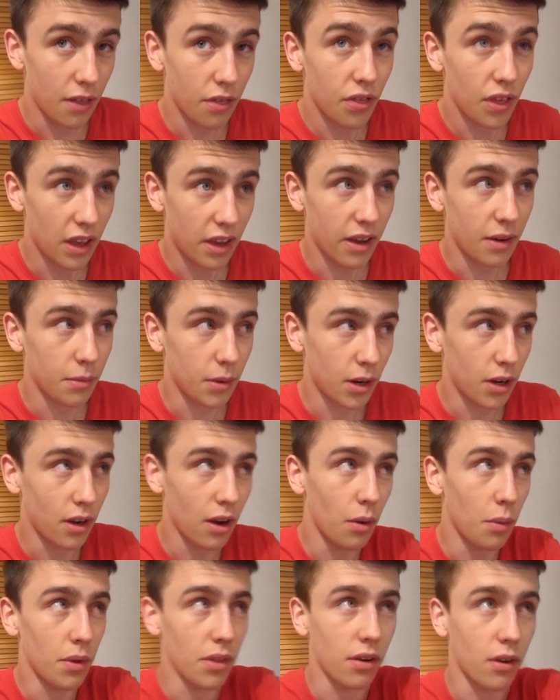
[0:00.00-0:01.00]
think I'm gonna
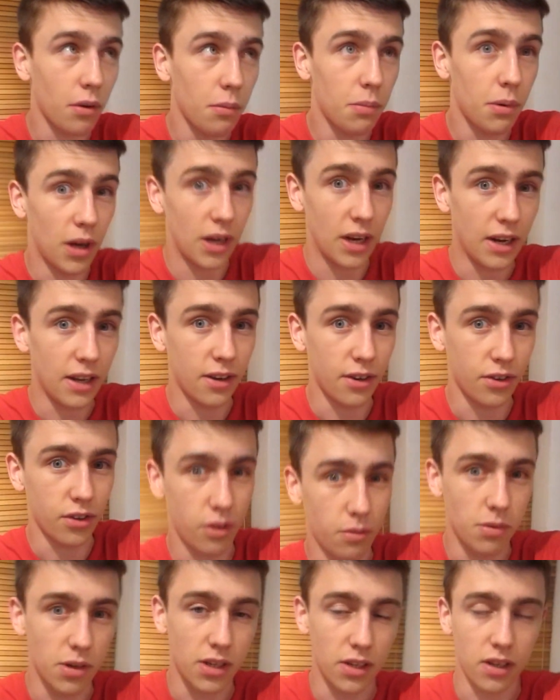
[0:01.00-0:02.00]
go with a completely
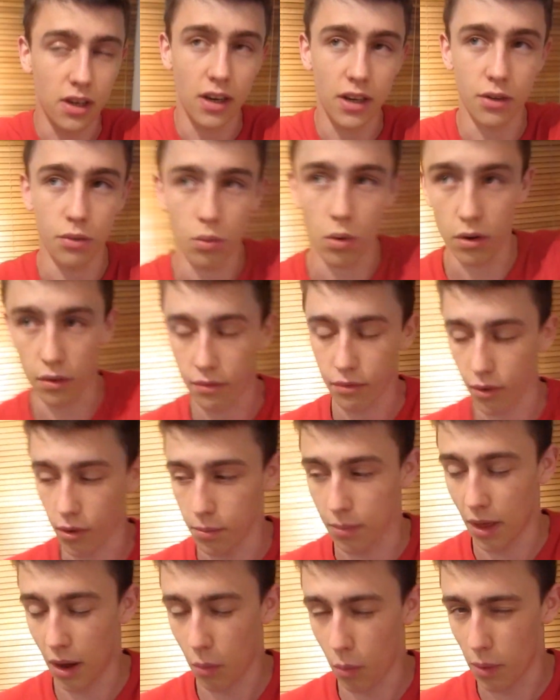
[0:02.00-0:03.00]
custom designed one
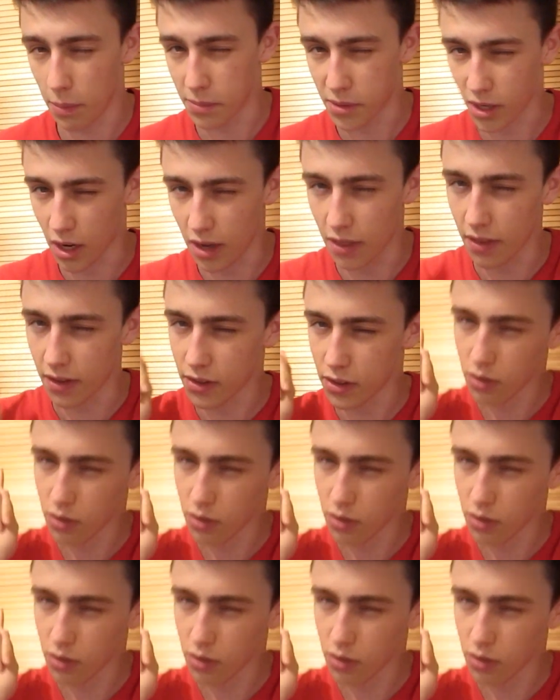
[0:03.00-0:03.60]
from that website that